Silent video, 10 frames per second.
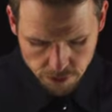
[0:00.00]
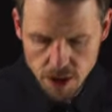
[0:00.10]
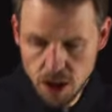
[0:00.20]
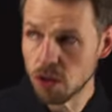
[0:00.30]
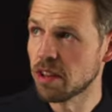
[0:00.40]

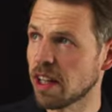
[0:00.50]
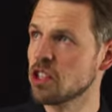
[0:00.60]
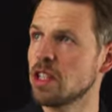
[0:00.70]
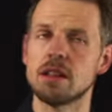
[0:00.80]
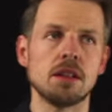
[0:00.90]
So it's
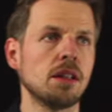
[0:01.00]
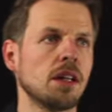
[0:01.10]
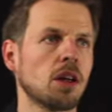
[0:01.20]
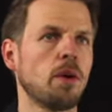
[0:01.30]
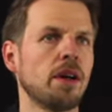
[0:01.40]
actually
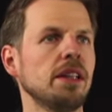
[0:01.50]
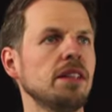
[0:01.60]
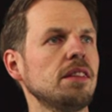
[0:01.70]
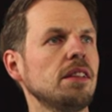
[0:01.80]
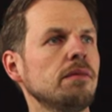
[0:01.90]
quite
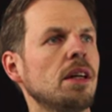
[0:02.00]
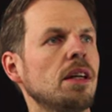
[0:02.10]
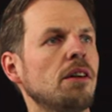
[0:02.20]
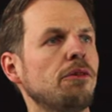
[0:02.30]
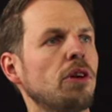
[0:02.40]
easy.
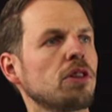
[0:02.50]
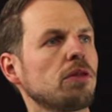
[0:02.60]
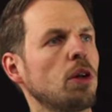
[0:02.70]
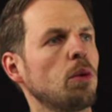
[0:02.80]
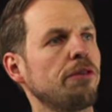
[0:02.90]
First of
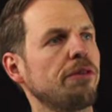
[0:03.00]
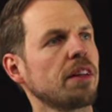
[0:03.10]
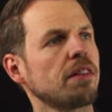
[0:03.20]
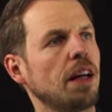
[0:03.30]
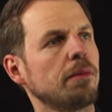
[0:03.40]
all, we fix
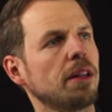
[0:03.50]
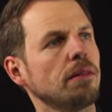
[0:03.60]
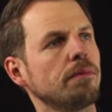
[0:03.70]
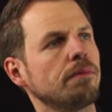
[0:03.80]
lambda